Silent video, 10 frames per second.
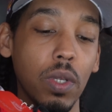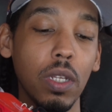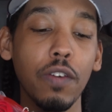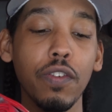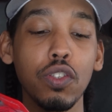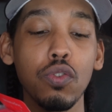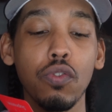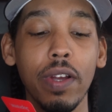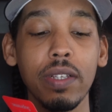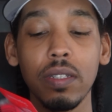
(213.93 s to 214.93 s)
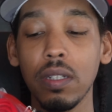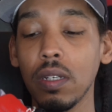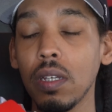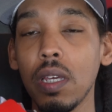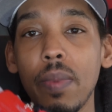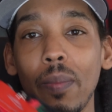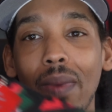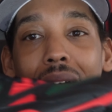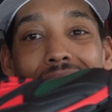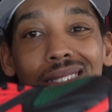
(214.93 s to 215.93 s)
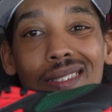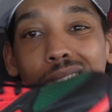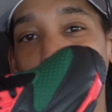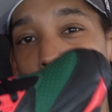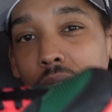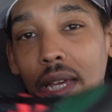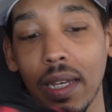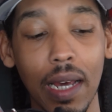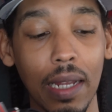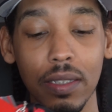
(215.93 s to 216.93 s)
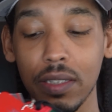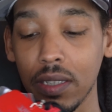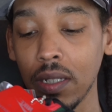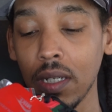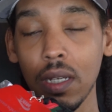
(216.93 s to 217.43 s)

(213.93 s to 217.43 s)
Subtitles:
Nothing too crazy. Keep in mind, this is old technology.